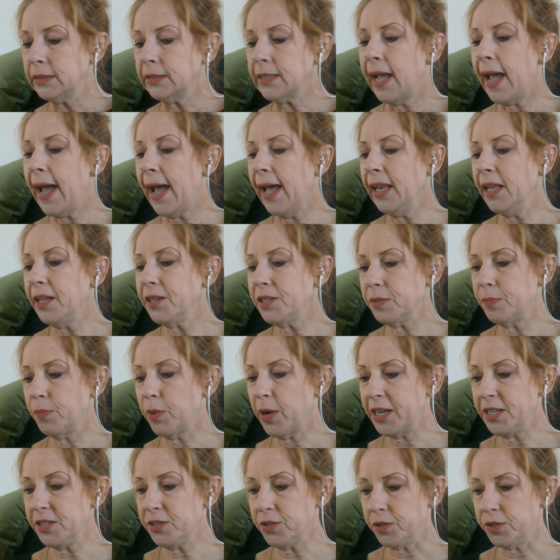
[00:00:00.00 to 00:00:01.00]
Alex
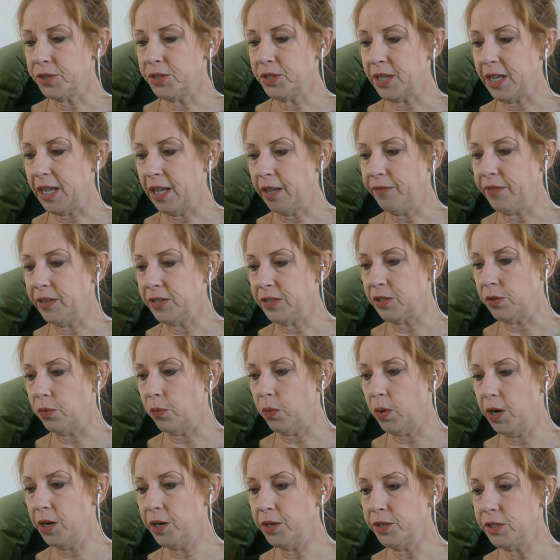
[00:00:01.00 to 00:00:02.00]
braced herself as the
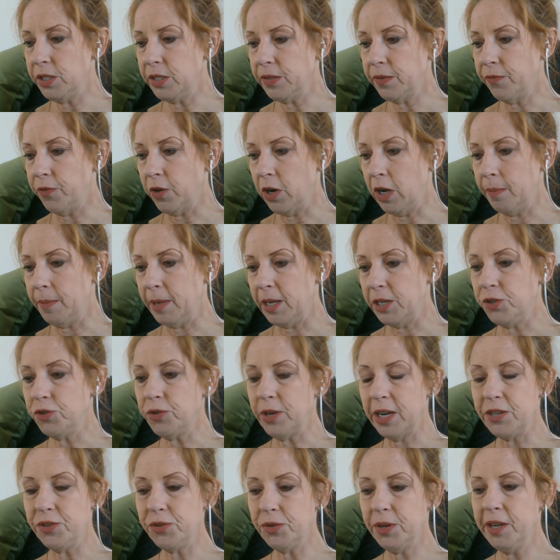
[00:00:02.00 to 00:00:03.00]
words from a
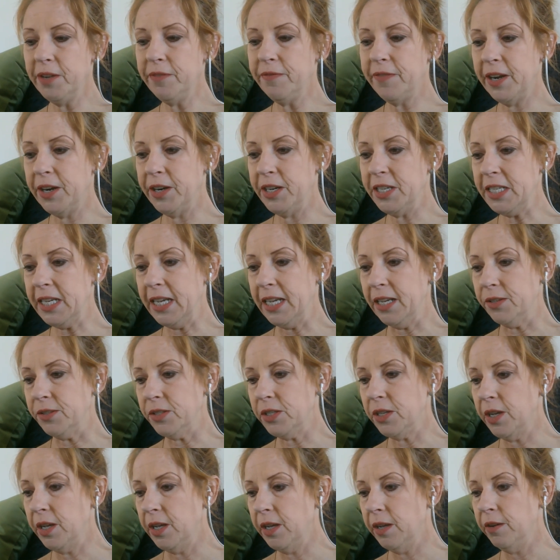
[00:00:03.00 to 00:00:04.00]
treasury of fairy tales
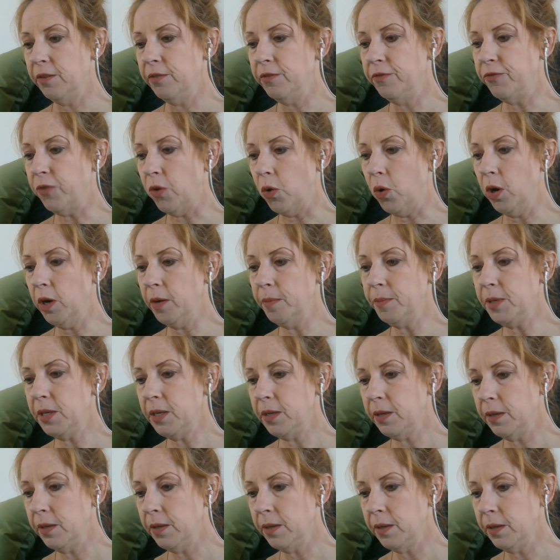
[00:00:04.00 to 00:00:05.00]
formed
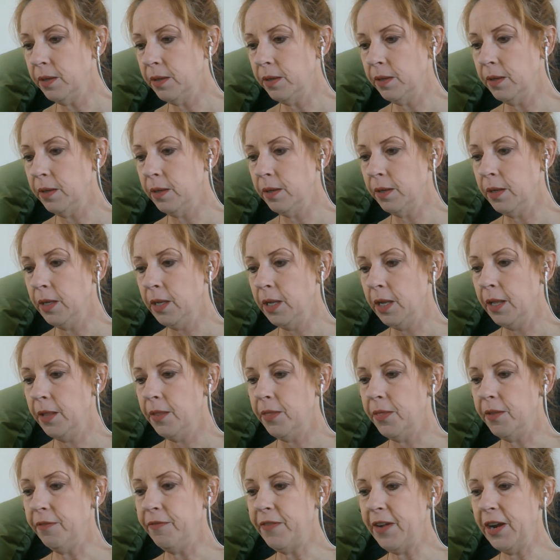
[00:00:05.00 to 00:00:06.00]

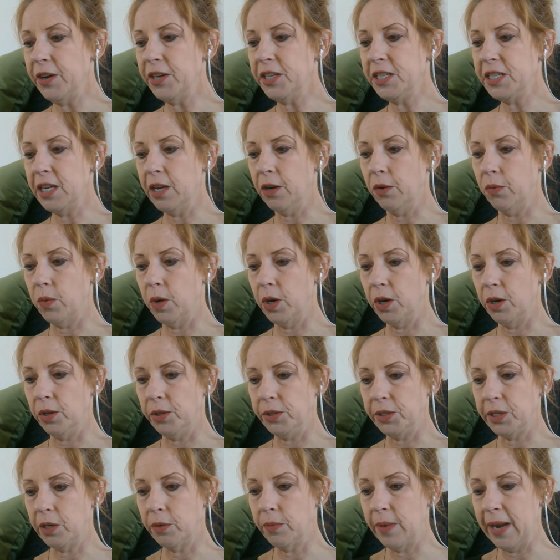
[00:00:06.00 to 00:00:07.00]
the fairy tale world
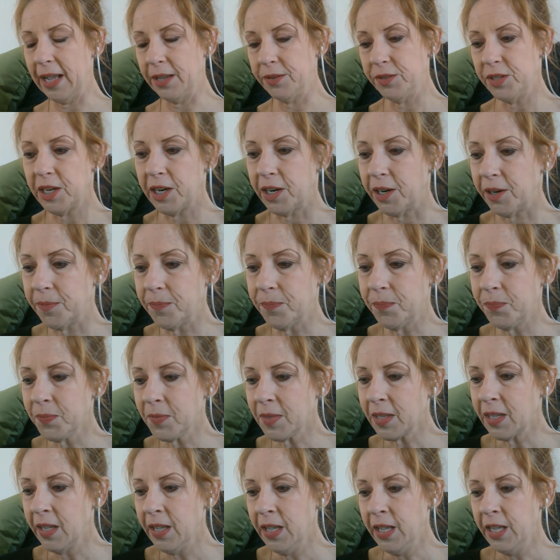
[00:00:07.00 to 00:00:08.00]
around her.
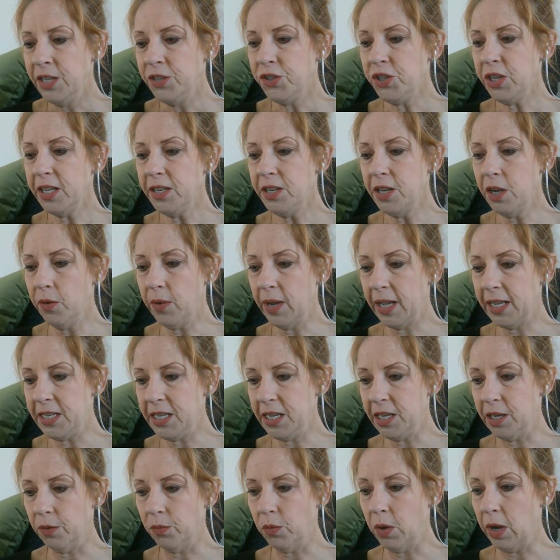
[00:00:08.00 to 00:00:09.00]
She had no
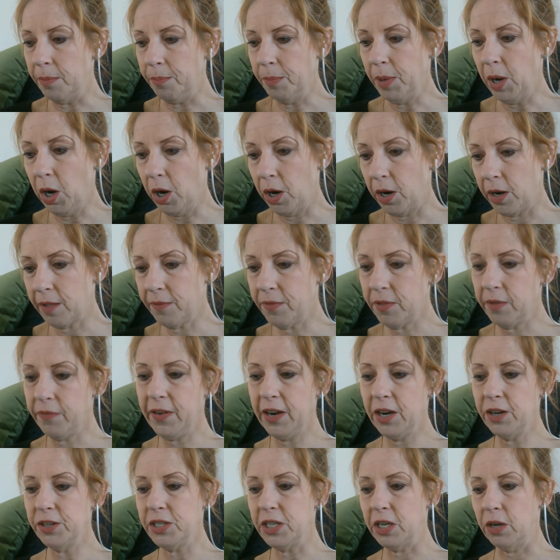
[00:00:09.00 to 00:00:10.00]
idea what part of the
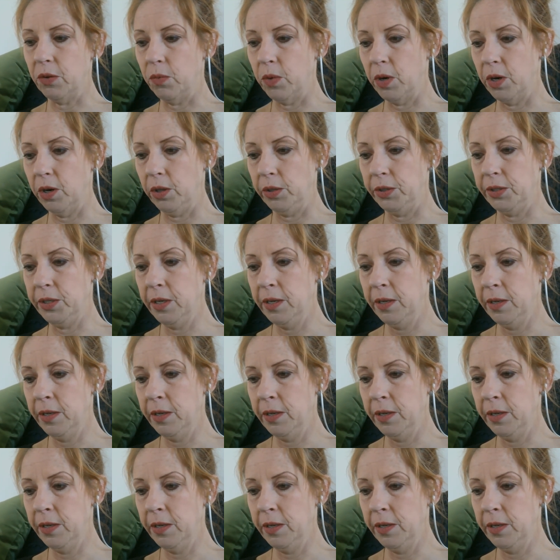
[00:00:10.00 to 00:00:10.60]
fairy tale world